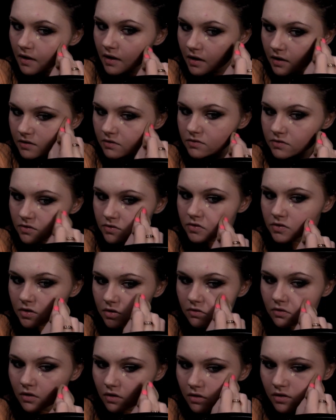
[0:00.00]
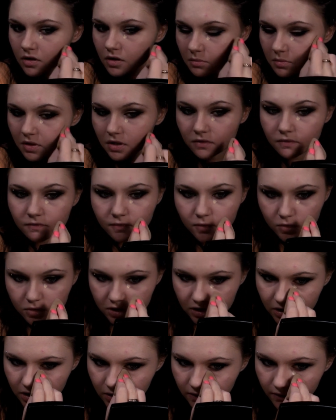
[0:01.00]
And it's still not going to be
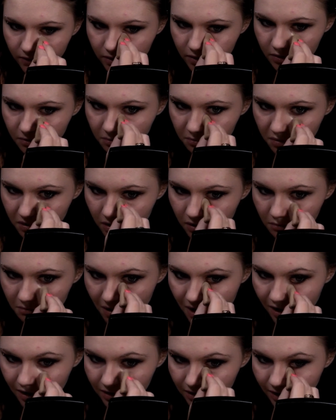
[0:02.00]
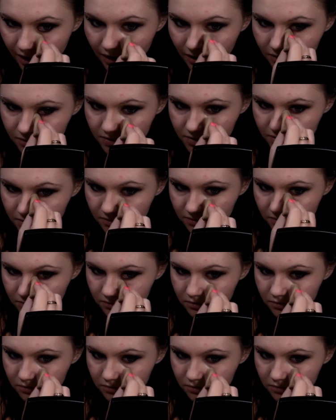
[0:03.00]
fully covered, but my last